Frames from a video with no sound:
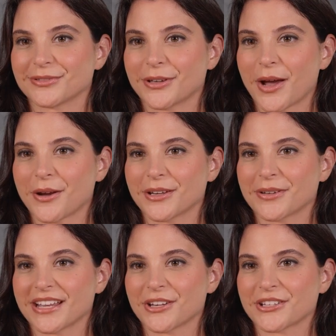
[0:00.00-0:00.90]
All the
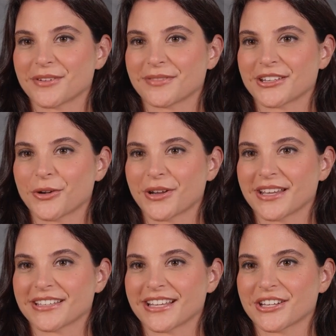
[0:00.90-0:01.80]
leaders of this
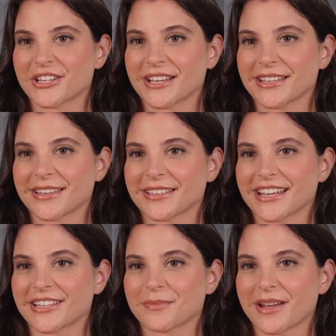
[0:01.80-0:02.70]
organization
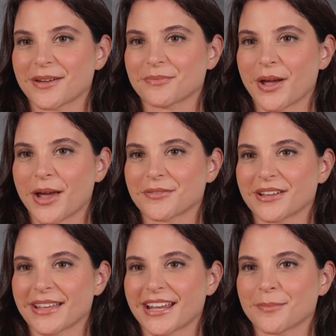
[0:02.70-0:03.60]
need to be involved
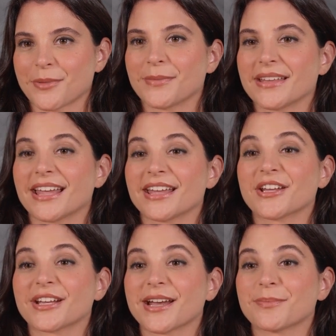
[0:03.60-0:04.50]
in the
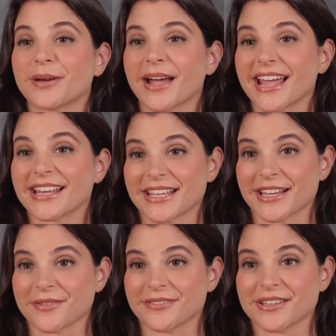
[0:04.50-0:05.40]
implementation and planning
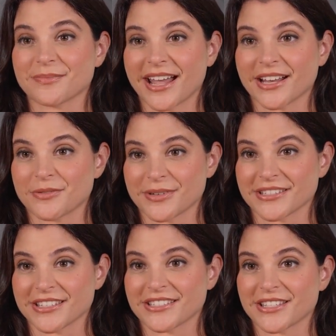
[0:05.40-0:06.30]
of this management
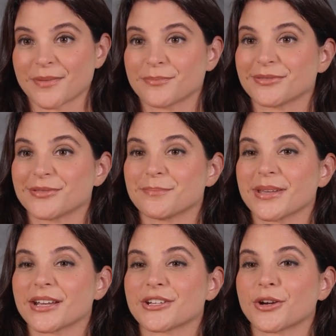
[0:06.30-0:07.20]
system
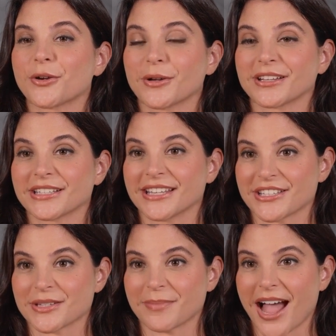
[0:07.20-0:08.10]
because you're going to need
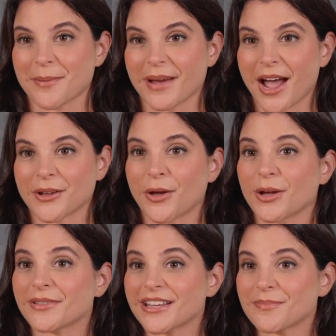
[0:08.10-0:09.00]
to map out
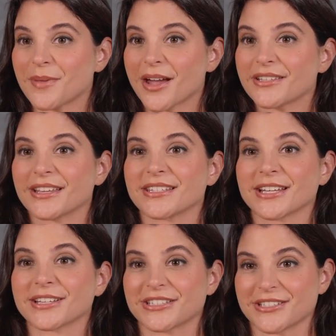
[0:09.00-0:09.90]
all these
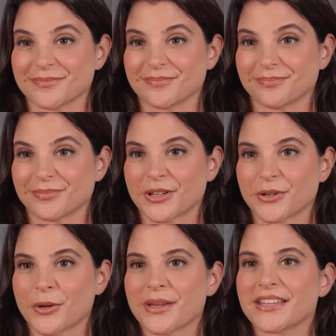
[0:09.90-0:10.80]
processes. You're
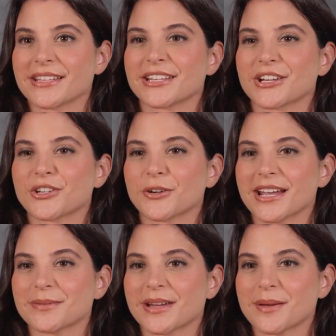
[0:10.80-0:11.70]
going to need to
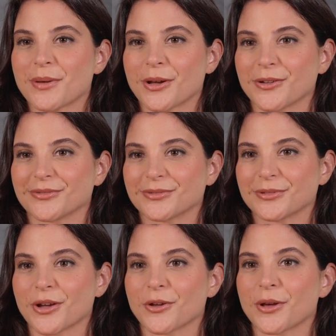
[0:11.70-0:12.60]
train people.
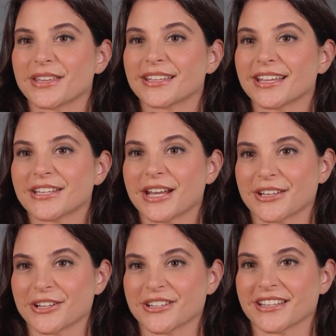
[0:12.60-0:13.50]
You're going to need to
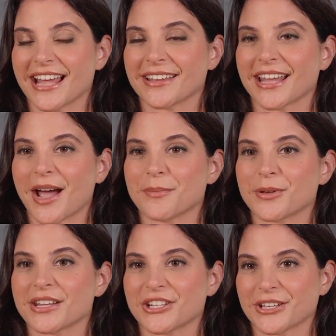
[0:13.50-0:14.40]
understand the
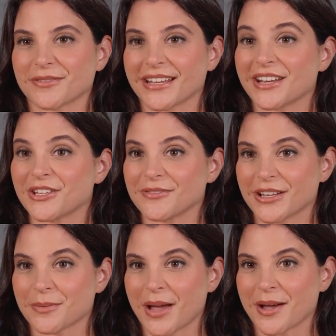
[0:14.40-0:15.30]
operation of each of the
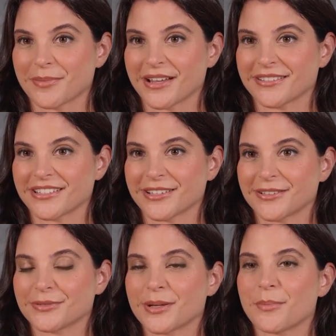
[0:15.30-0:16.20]
departments,
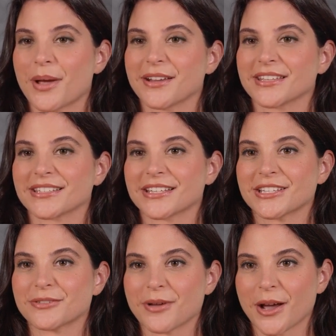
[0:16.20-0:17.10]
the processes
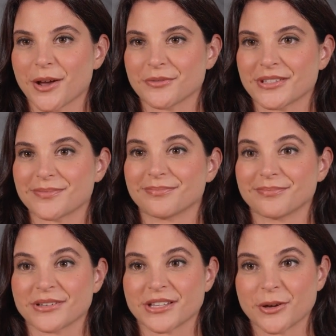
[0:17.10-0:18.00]
involved.
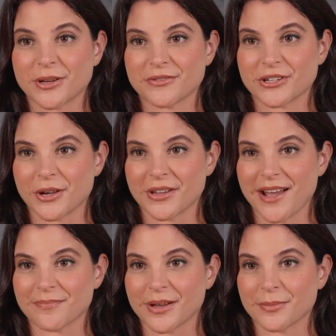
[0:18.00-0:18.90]
So if you don't
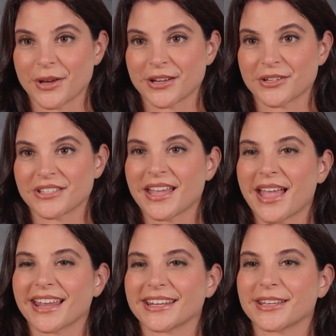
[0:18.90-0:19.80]
have people on your
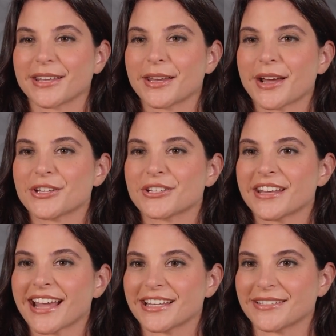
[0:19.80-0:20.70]
side,
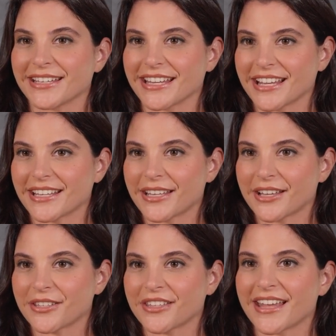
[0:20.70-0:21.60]
understanding the need and
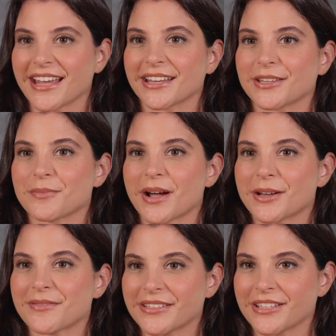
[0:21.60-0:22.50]
understanding the
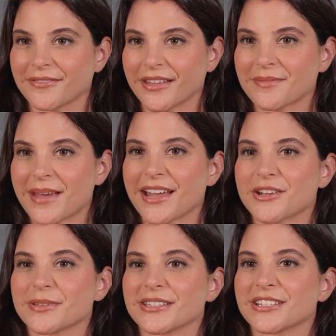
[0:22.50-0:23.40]
relevance of this
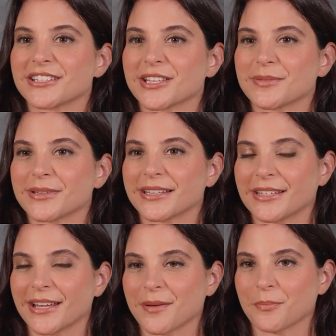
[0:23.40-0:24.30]
management system
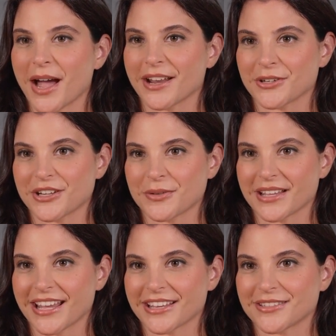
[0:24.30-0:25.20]
and why you're
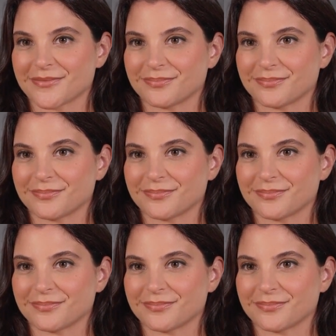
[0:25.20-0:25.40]
doing it,